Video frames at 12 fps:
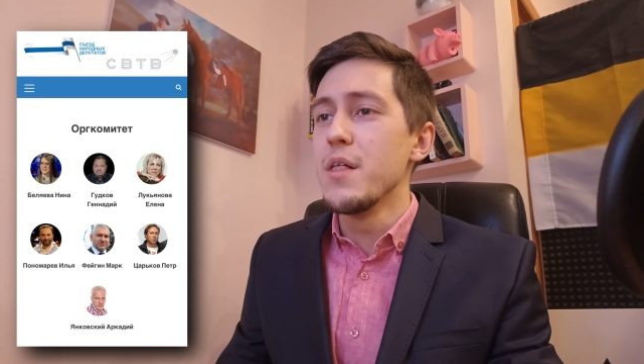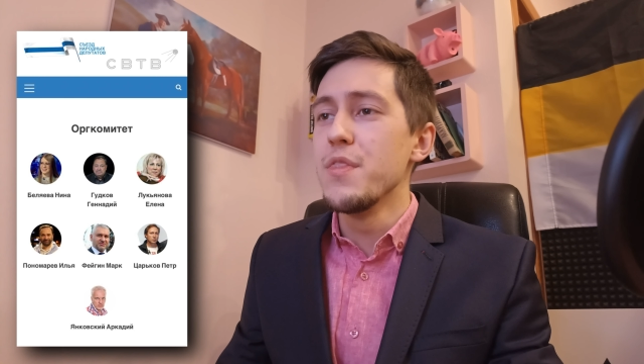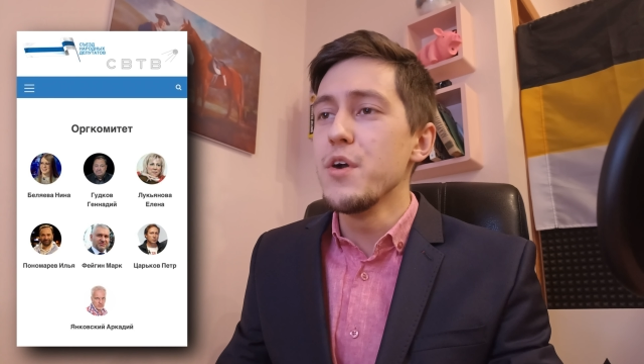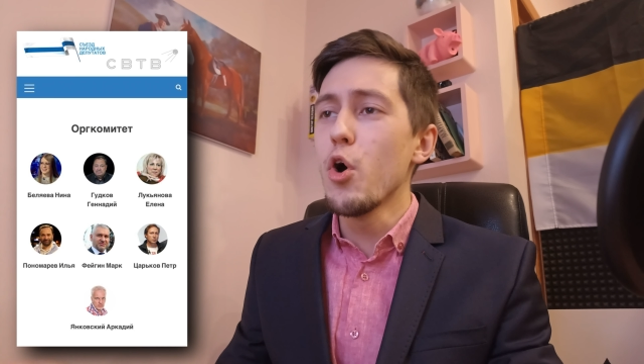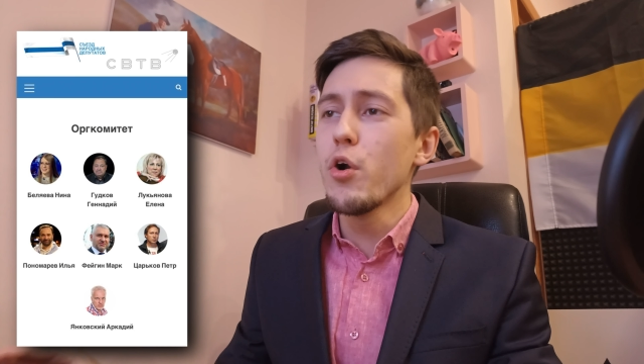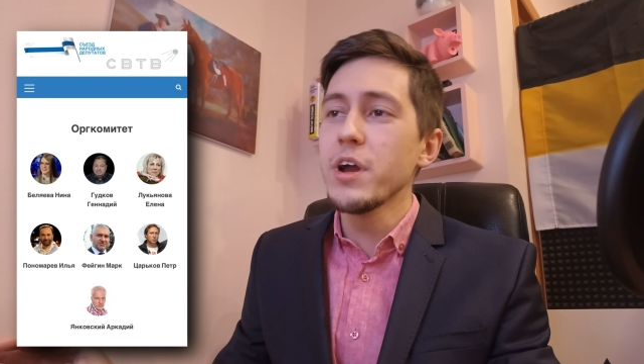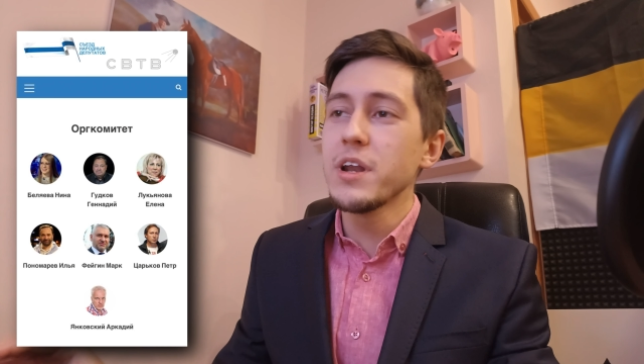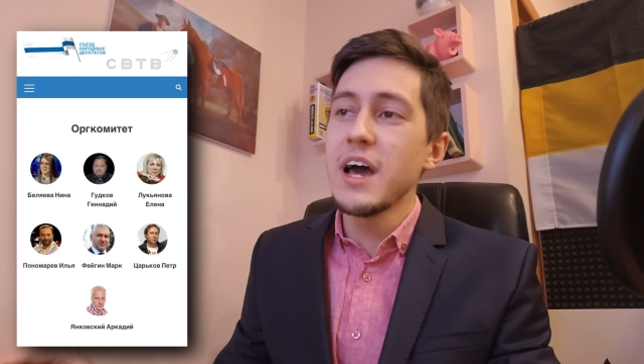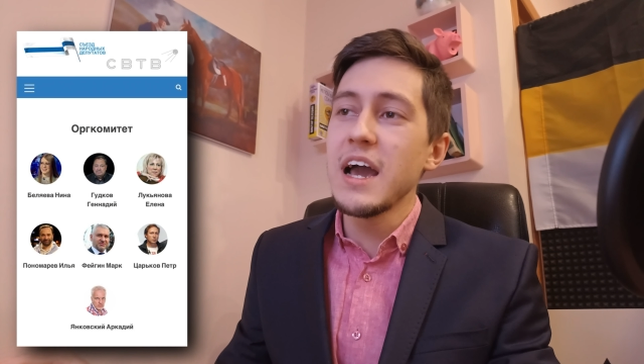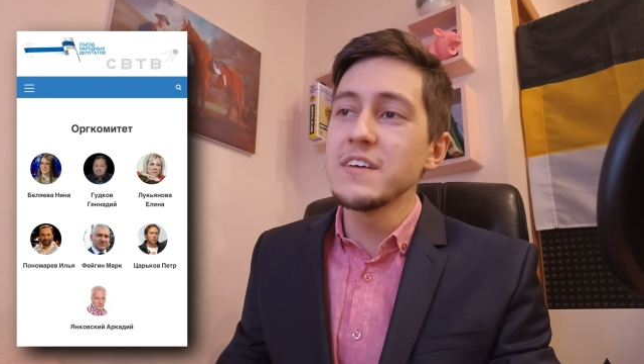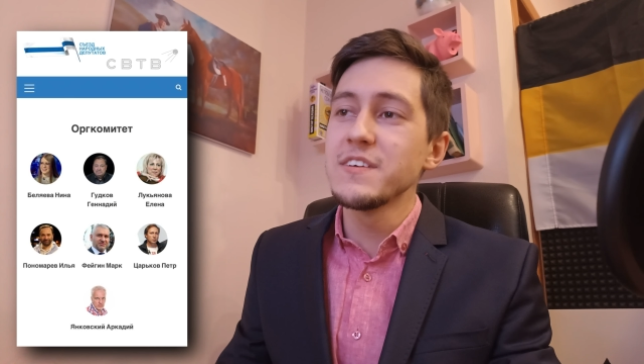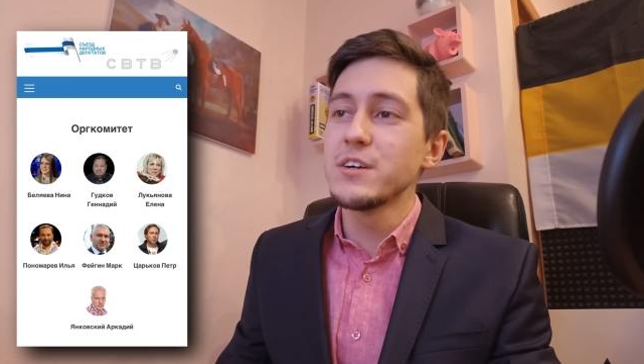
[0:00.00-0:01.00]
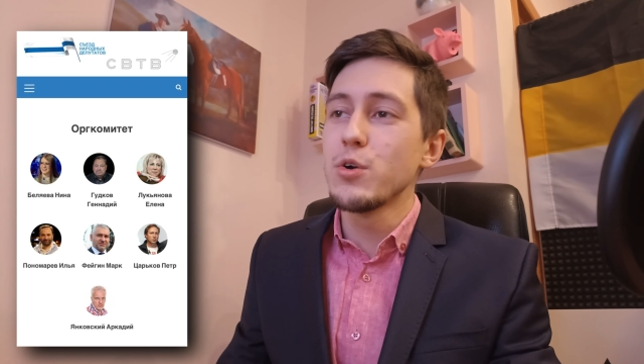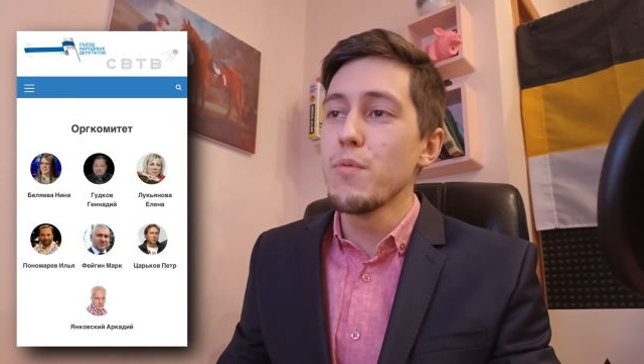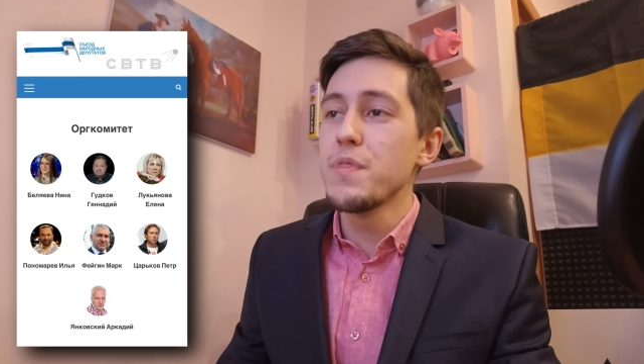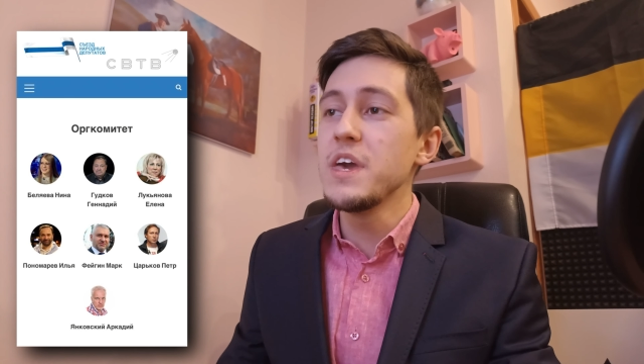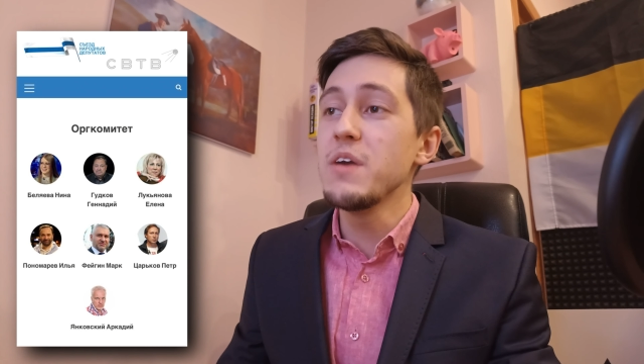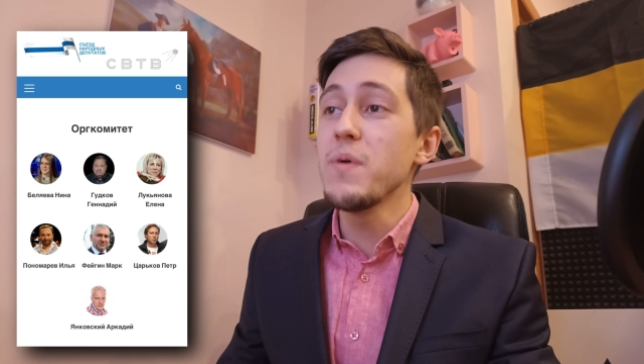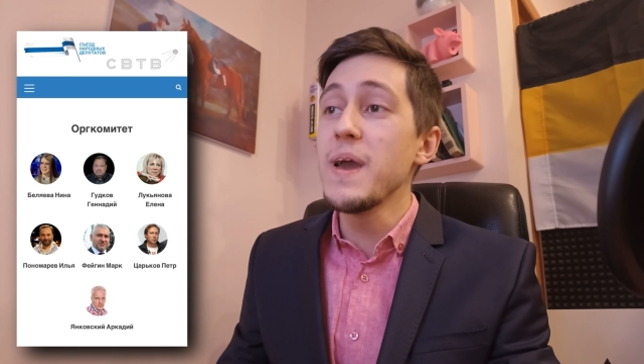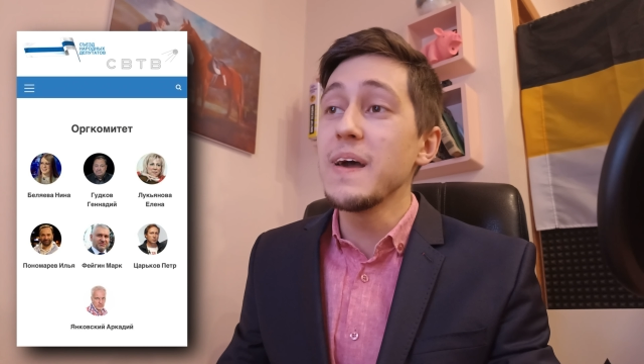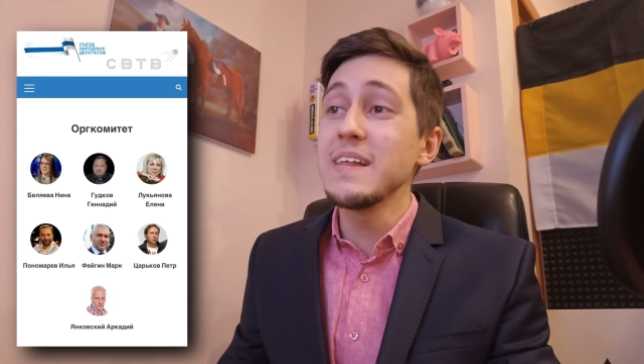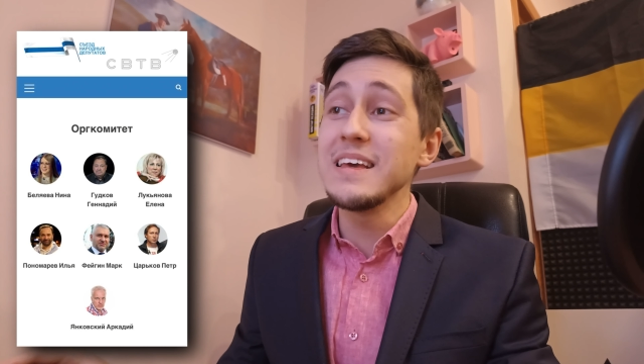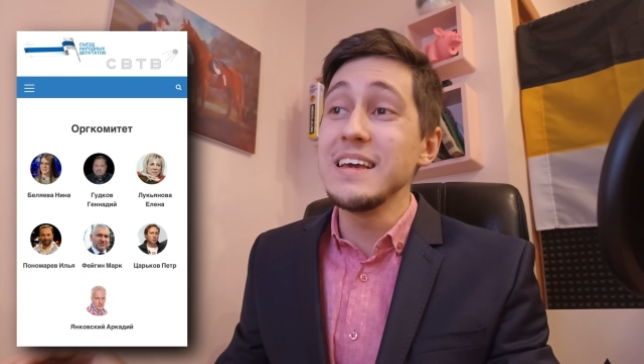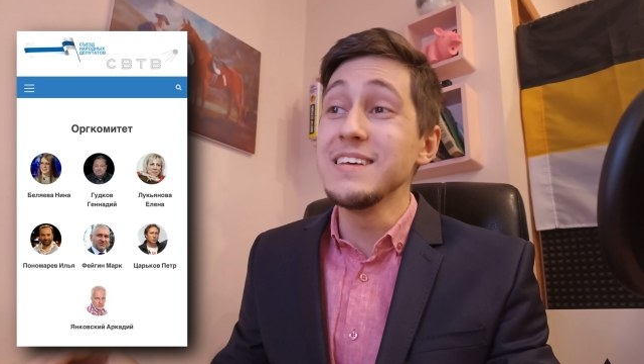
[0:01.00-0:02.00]
The organizer of the
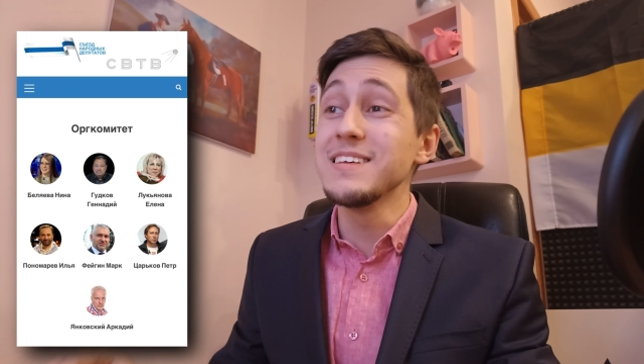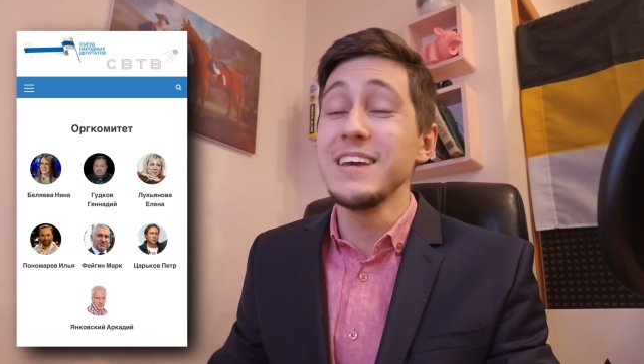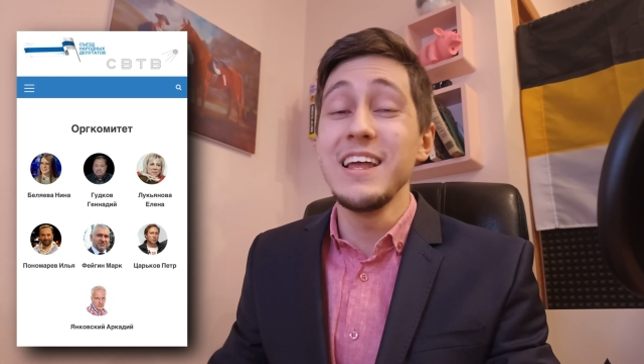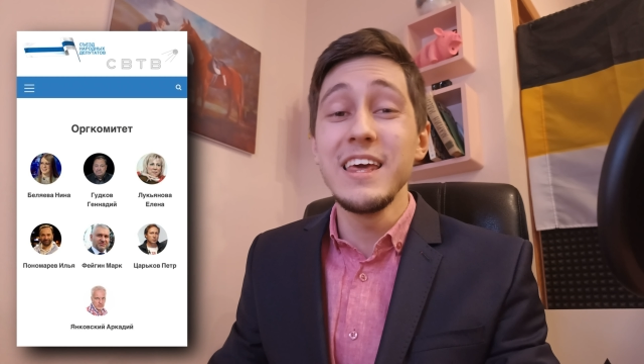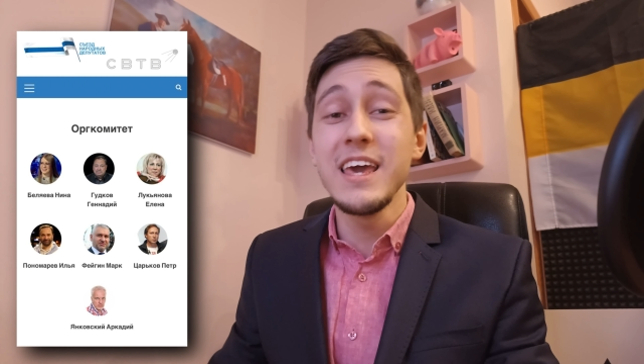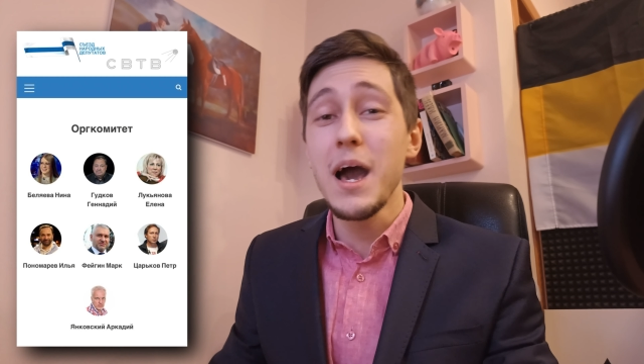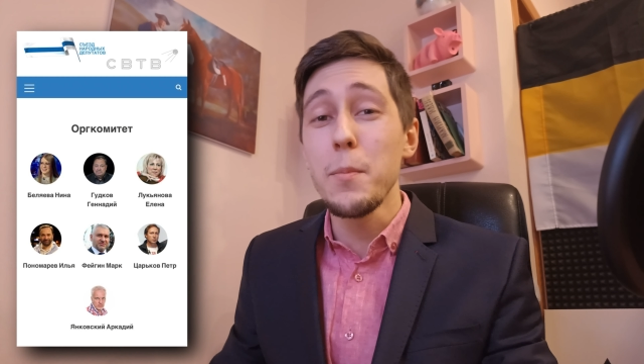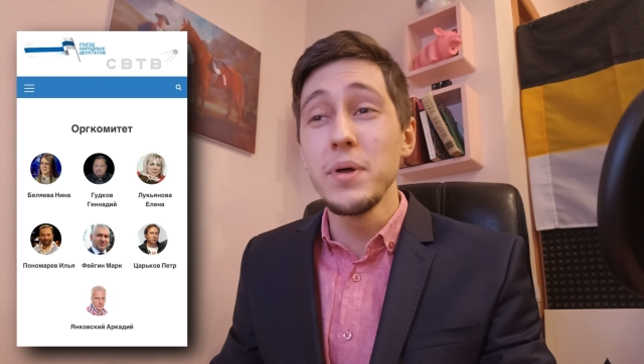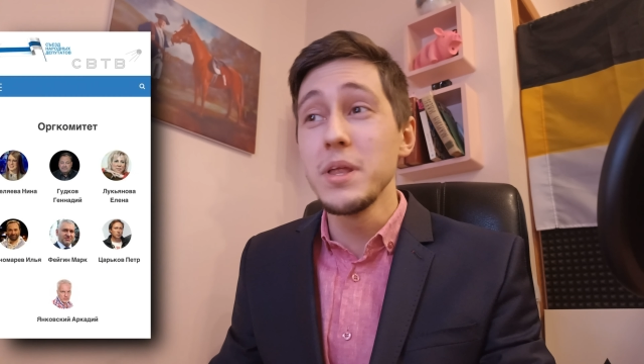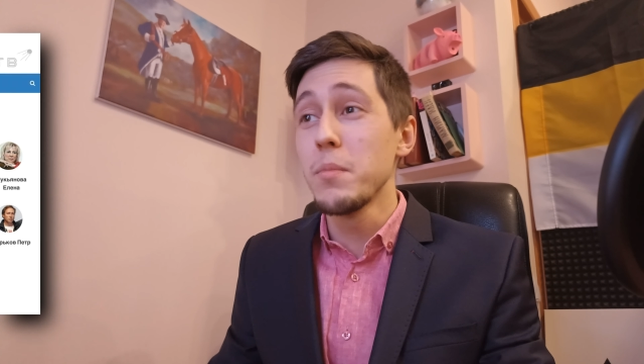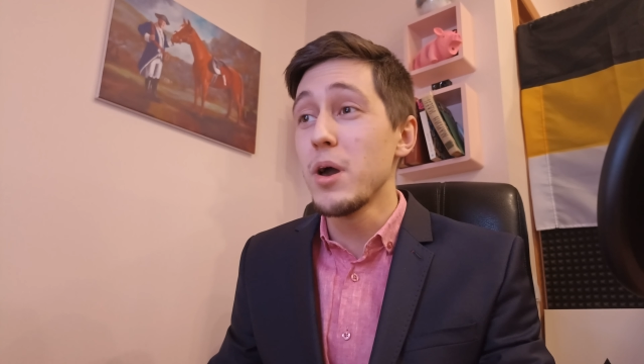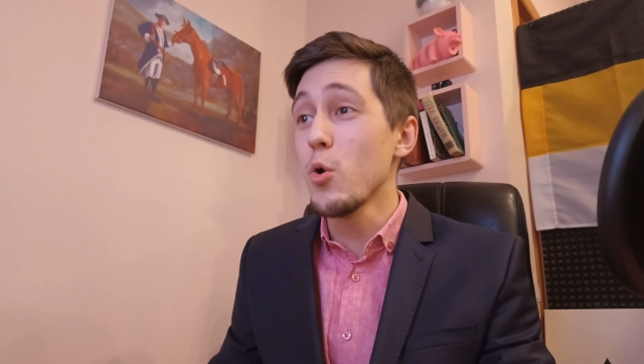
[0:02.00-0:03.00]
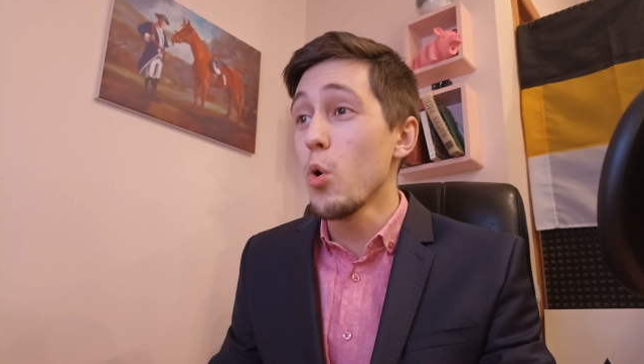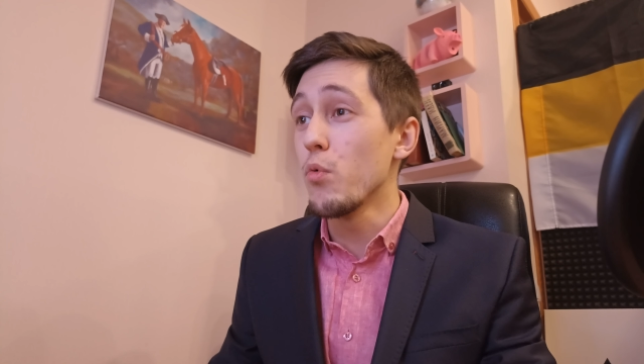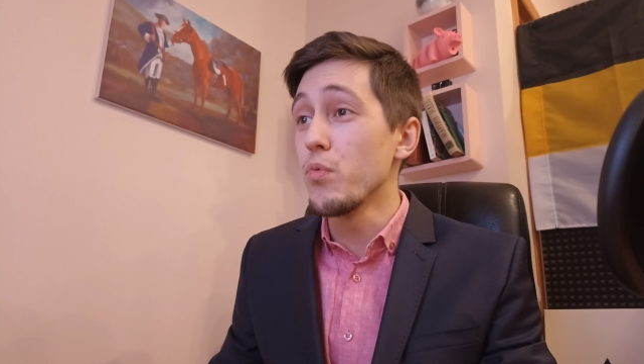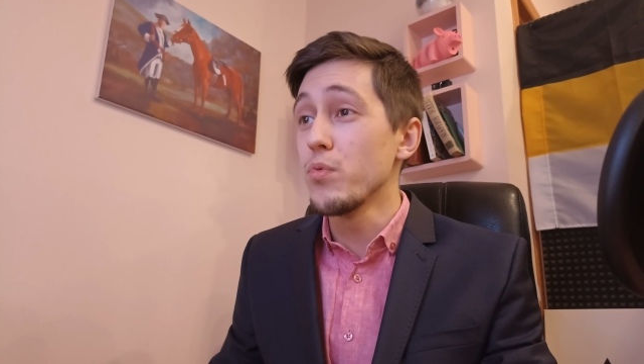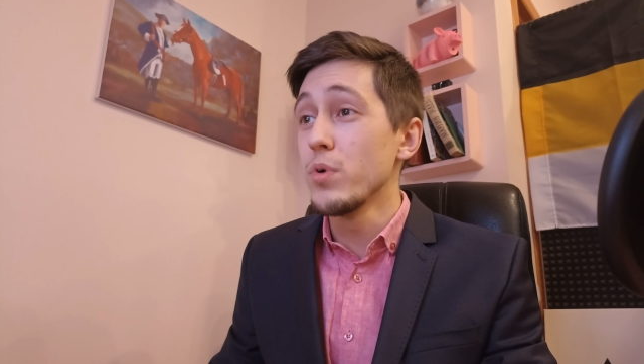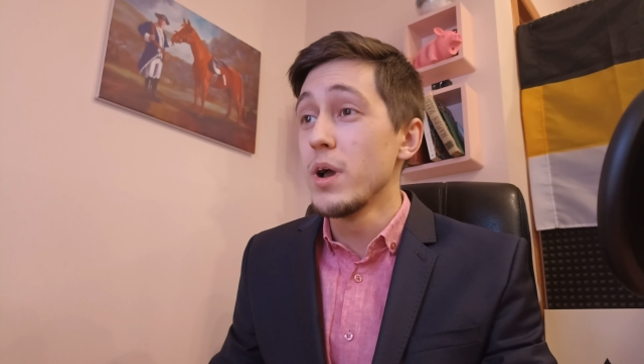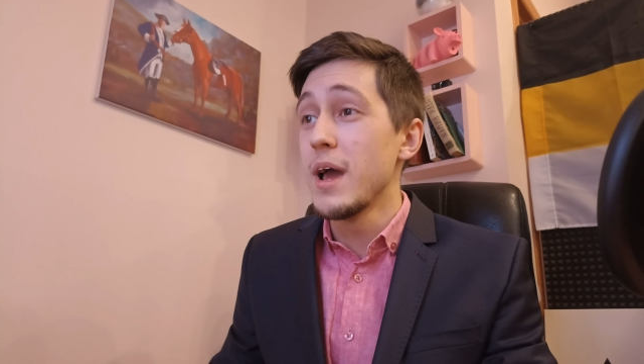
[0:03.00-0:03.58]
event is Ilya Ponomaryov,